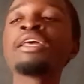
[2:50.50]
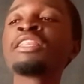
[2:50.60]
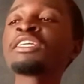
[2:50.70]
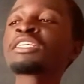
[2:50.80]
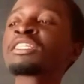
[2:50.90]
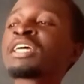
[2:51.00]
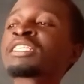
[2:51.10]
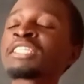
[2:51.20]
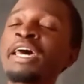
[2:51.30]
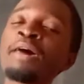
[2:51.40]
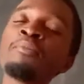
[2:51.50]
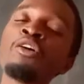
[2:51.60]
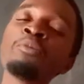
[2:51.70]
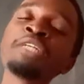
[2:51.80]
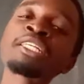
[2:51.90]
This is the same
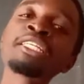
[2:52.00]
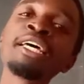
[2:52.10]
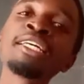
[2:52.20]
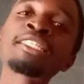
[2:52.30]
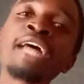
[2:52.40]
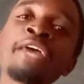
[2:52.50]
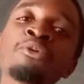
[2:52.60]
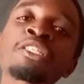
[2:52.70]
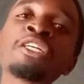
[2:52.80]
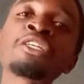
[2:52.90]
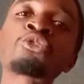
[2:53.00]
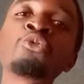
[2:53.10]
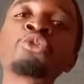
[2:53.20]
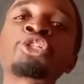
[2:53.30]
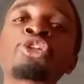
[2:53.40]
object as I used it
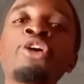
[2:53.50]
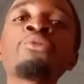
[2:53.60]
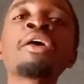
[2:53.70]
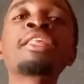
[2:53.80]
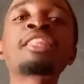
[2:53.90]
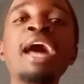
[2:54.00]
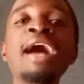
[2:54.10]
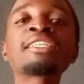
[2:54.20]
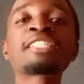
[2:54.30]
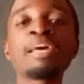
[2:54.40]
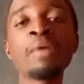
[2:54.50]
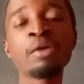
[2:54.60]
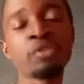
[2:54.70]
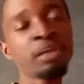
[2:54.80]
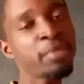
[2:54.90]
to show the stable
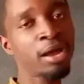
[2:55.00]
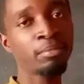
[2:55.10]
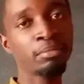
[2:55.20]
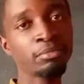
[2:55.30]
equilibrium.